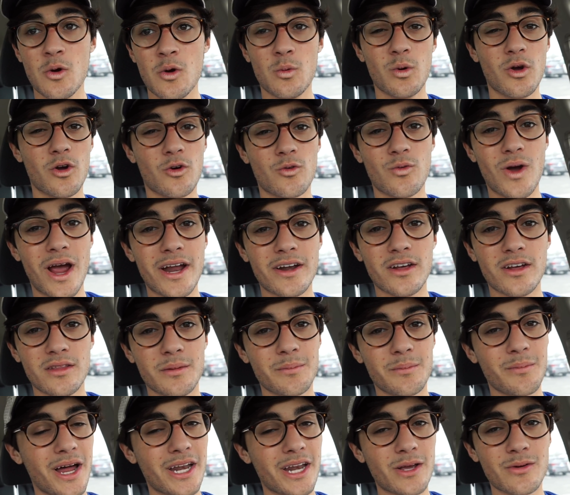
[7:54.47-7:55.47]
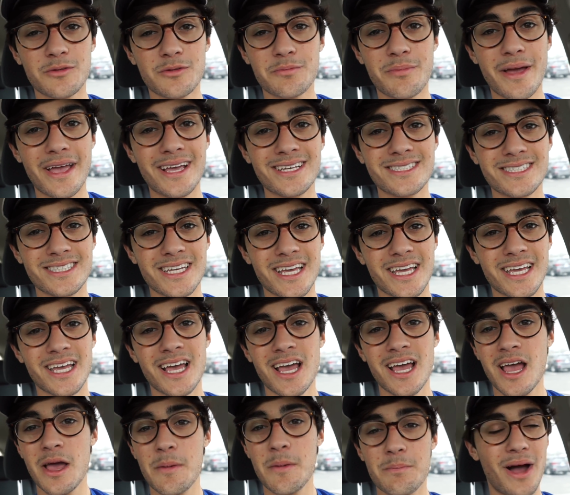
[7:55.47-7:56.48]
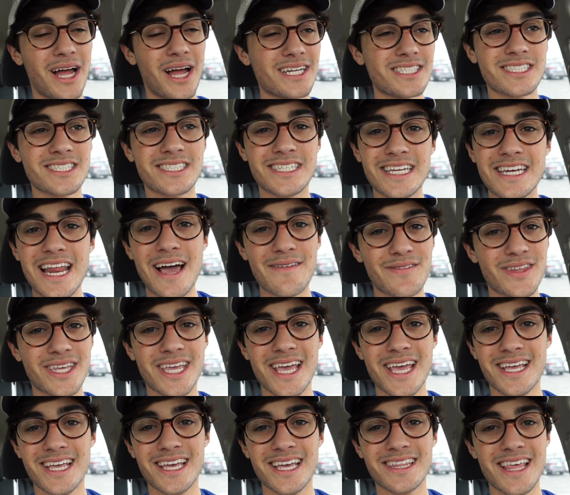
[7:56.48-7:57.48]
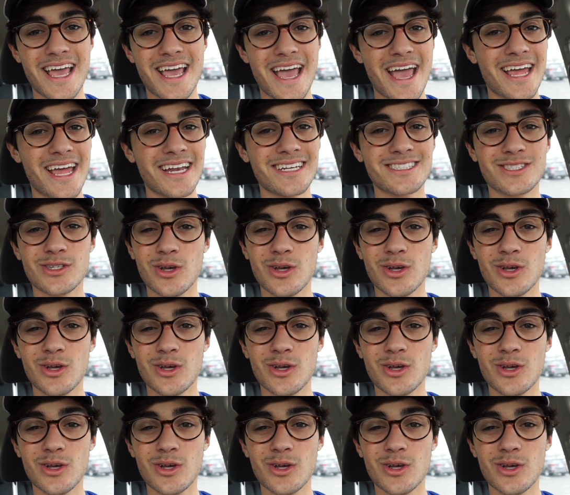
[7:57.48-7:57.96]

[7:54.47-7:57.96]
We were right on the money with pacing, but I just didn't have the kick at the end.